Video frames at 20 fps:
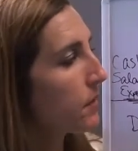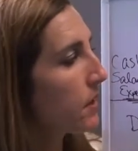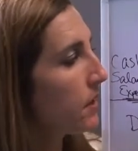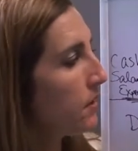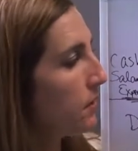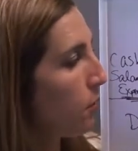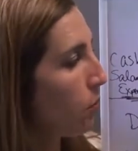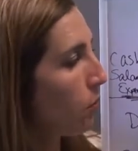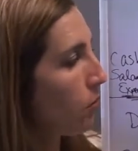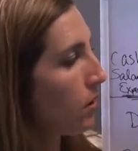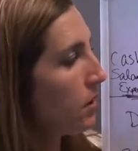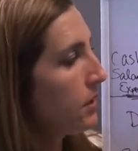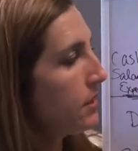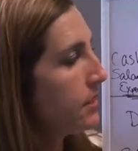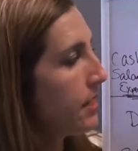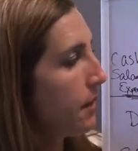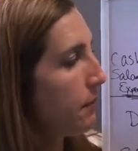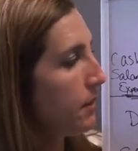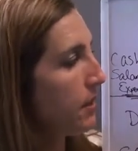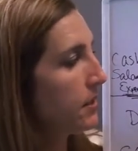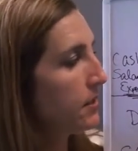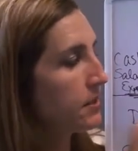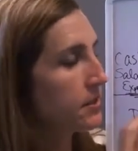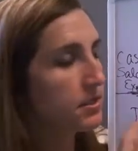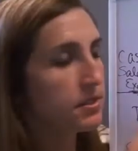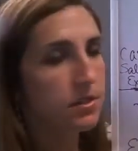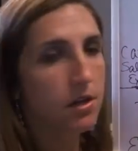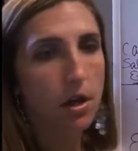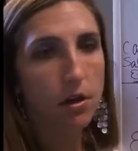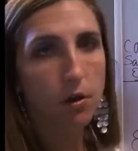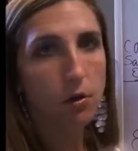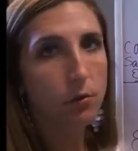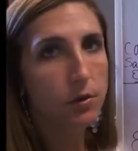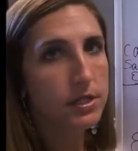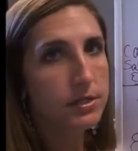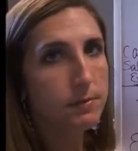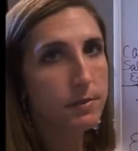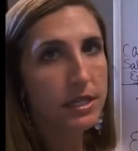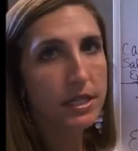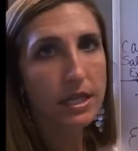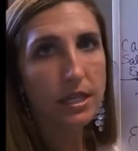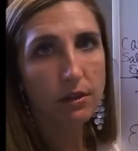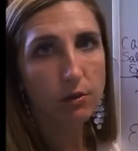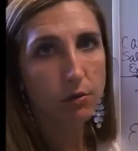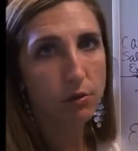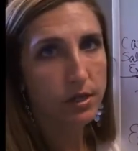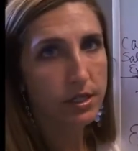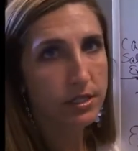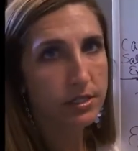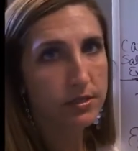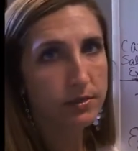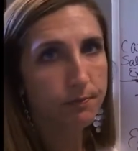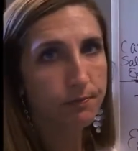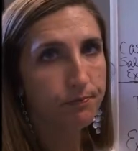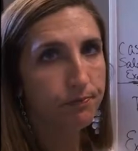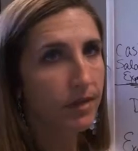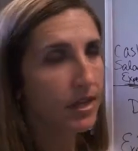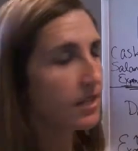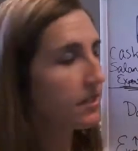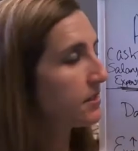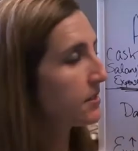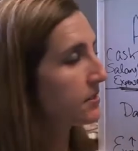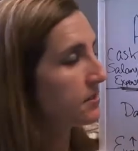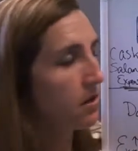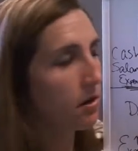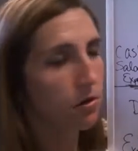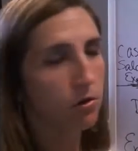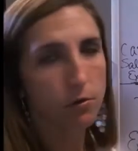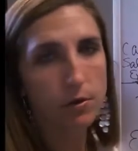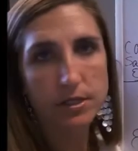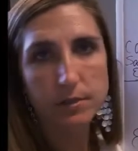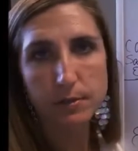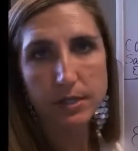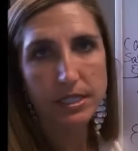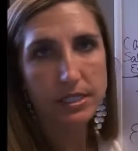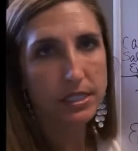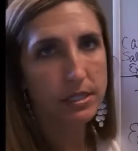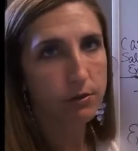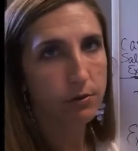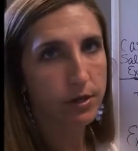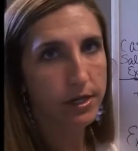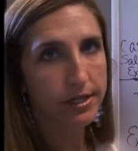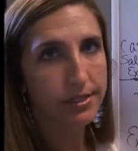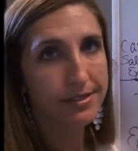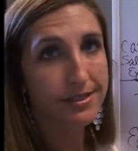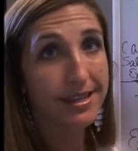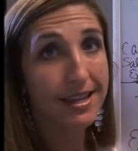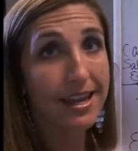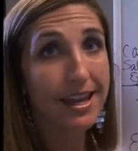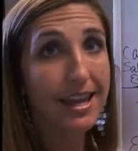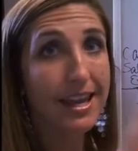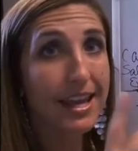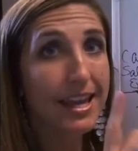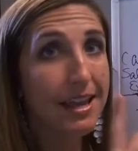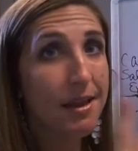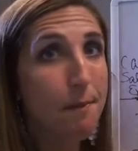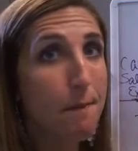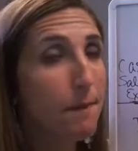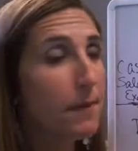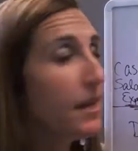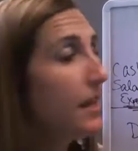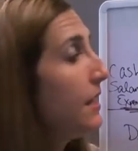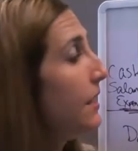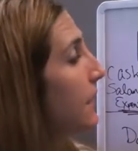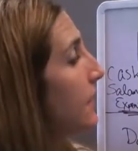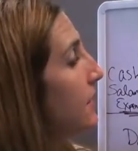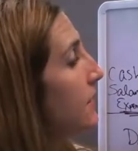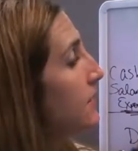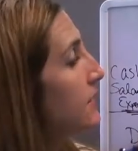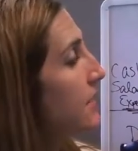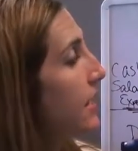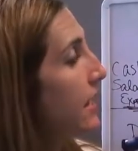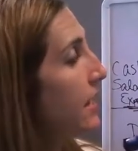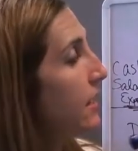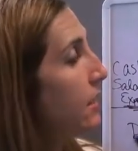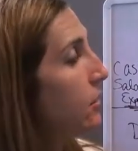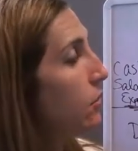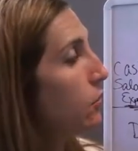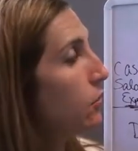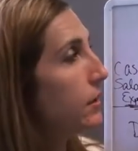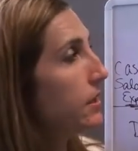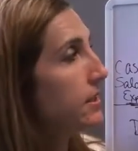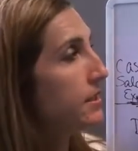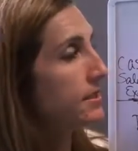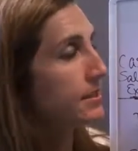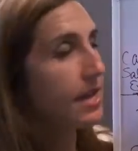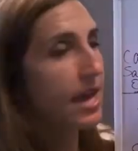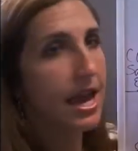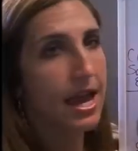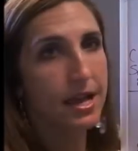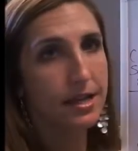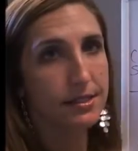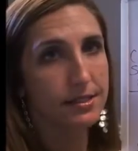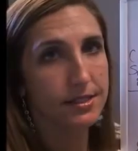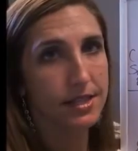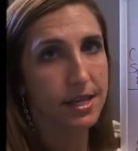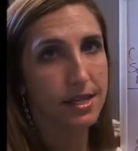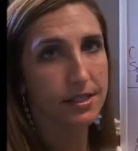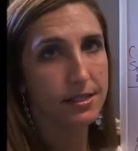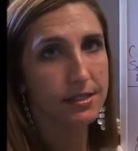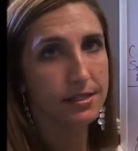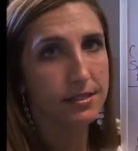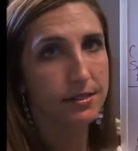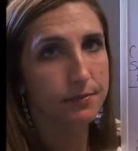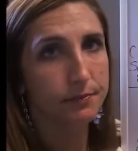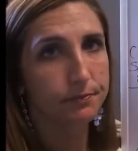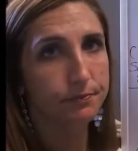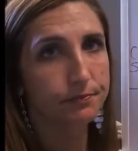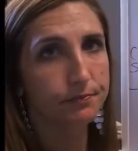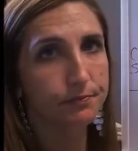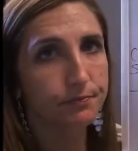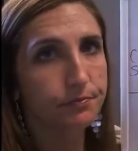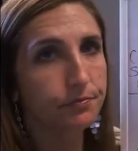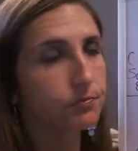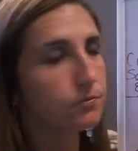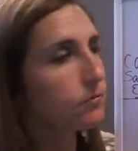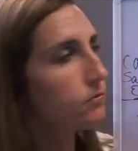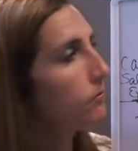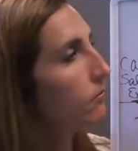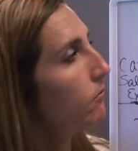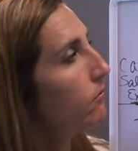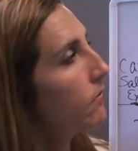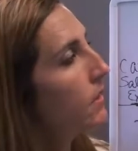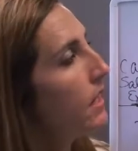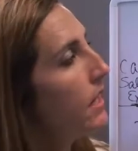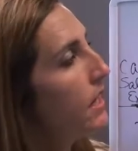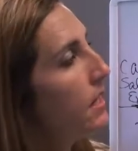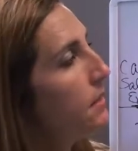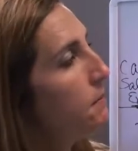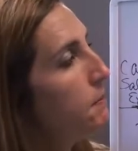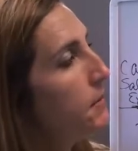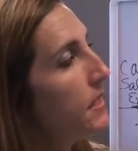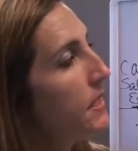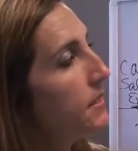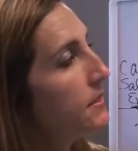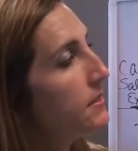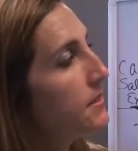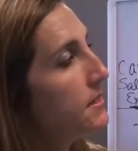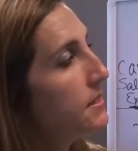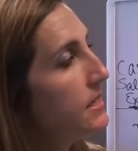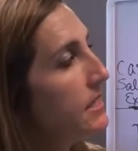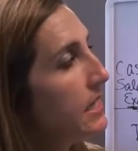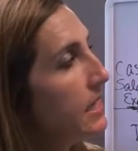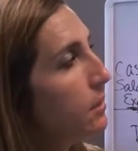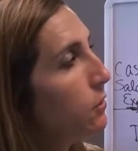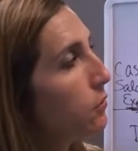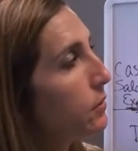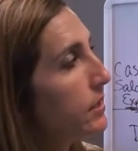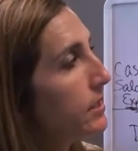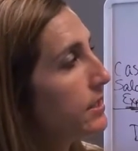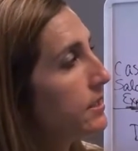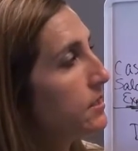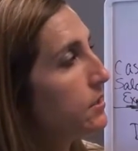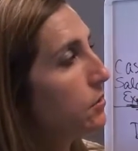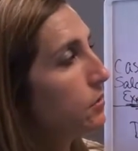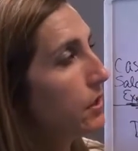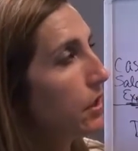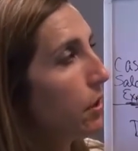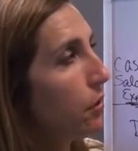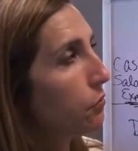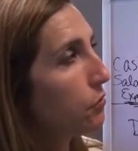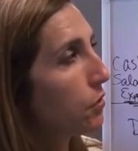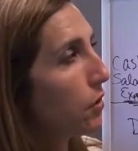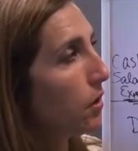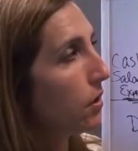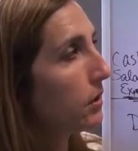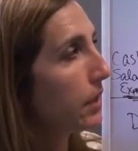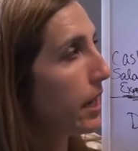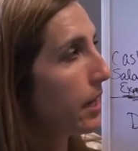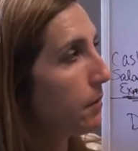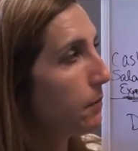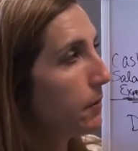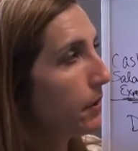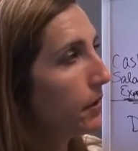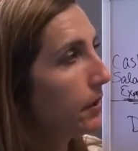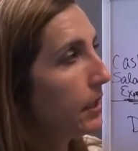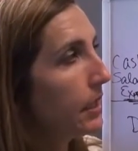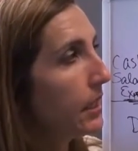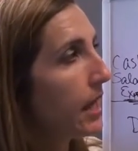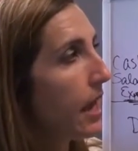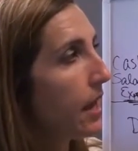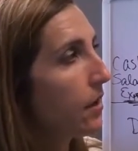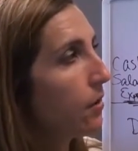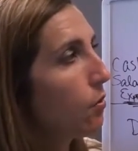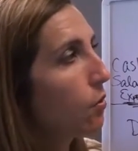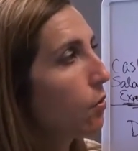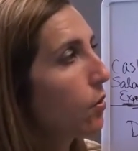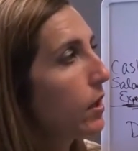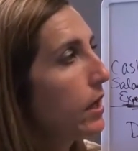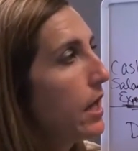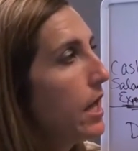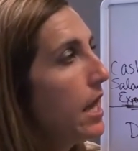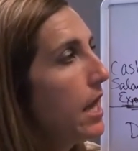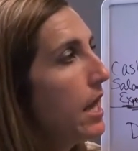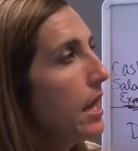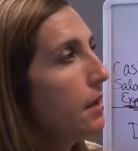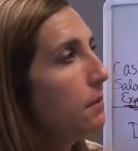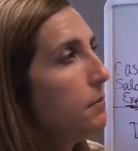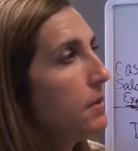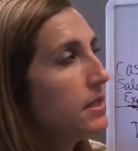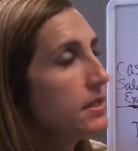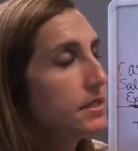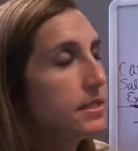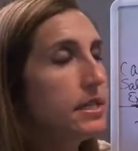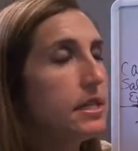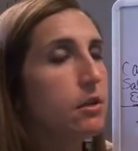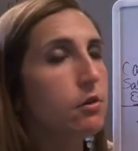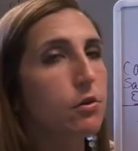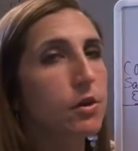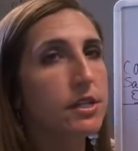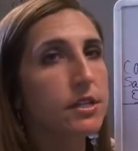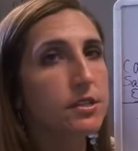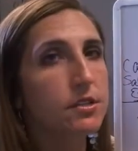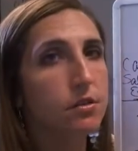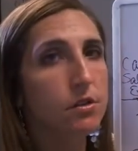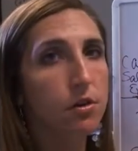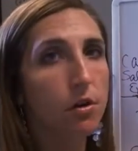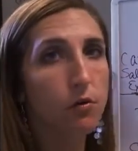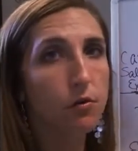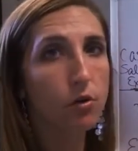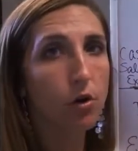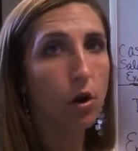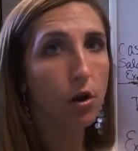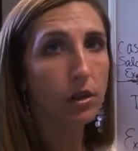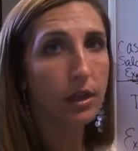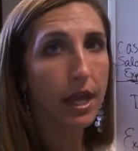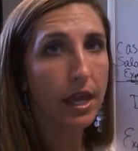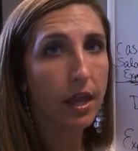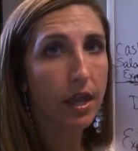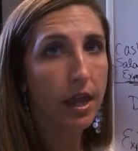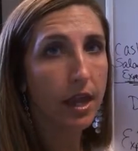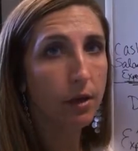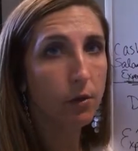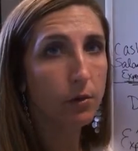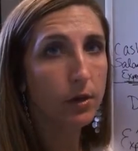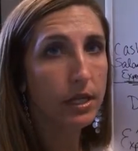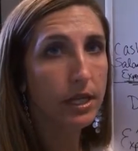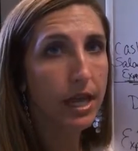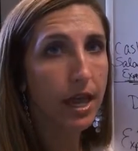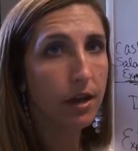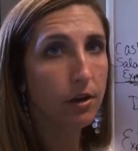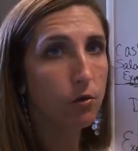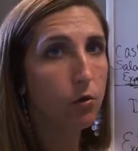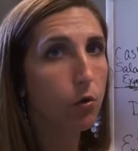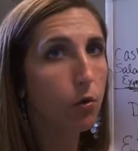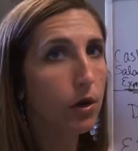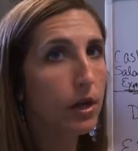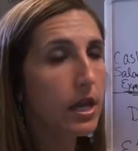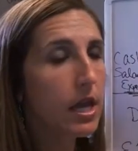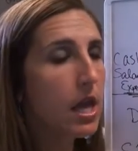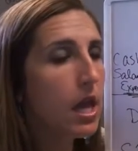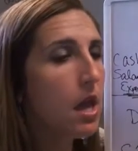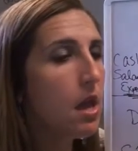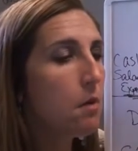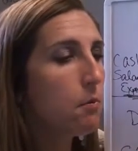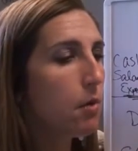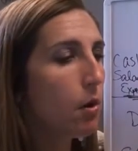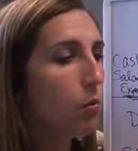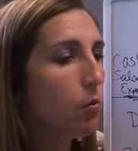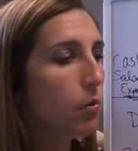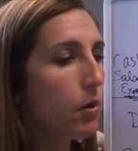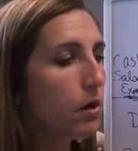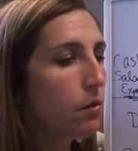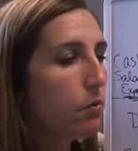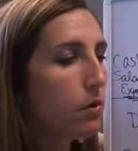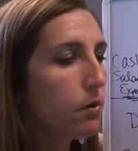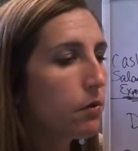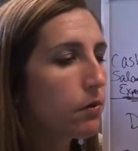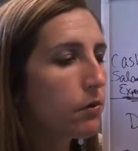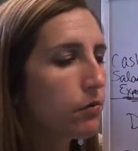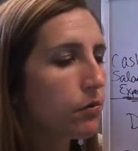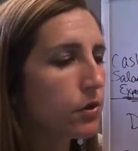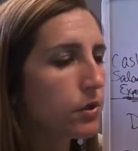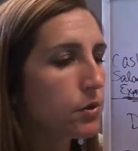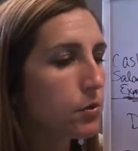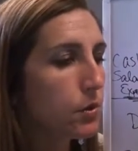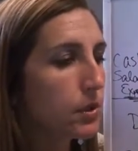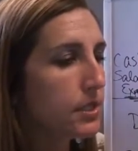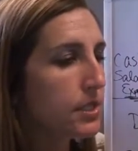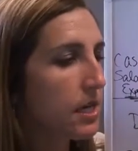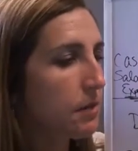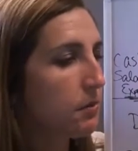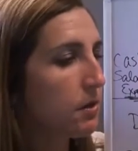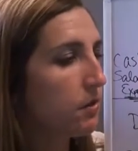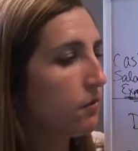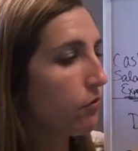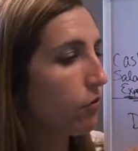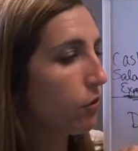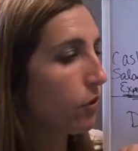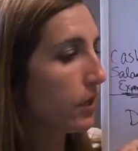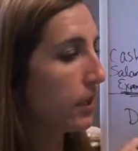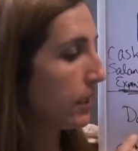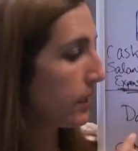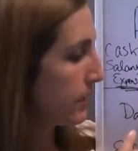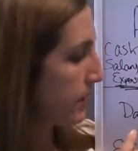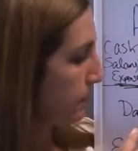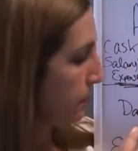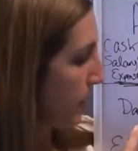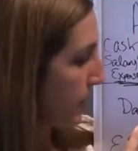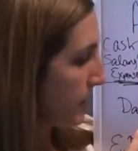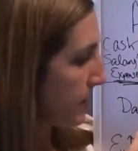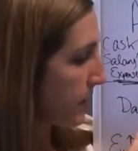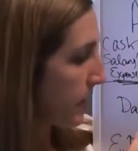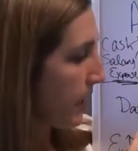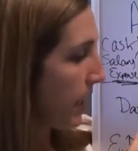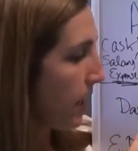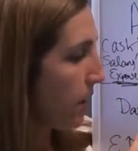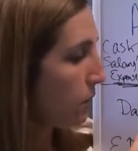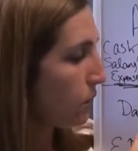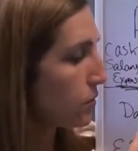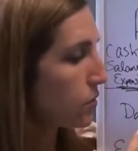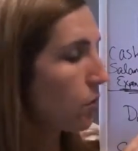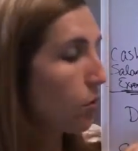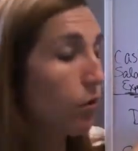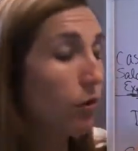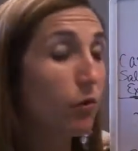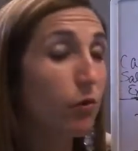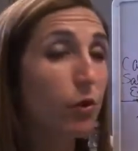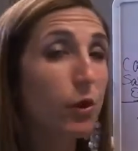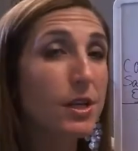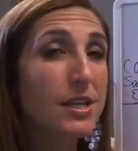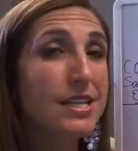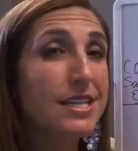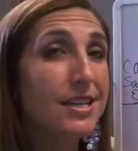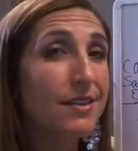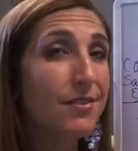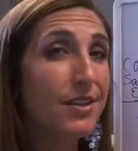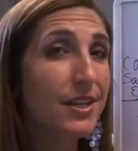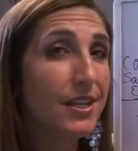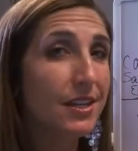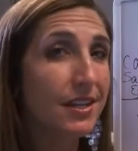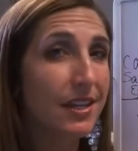the word debit does not always mean increase. It does not always mean decrease. It means increase to assets. It means decrease to the overall liability category. It means decrease to the overall equity category. But when we refer to a debit for an expense account or for a dividend